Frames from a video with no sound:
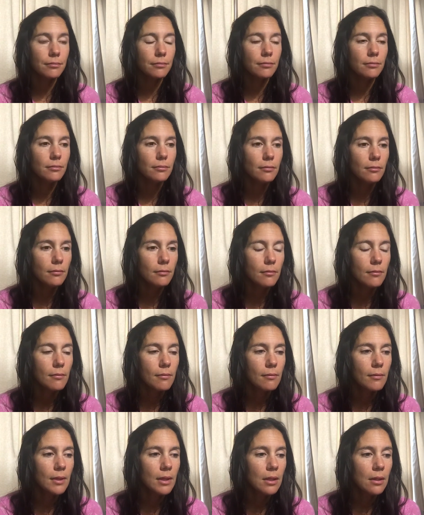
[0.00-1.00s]

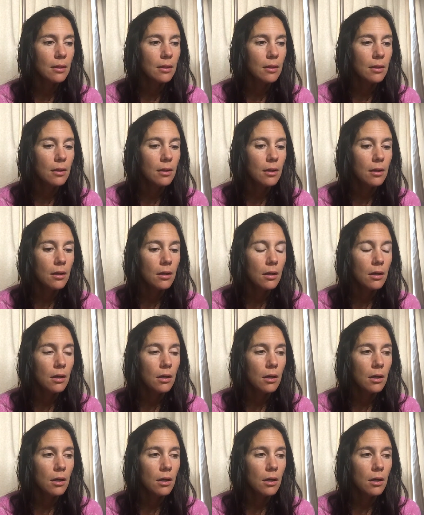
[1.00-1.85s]
[no speech]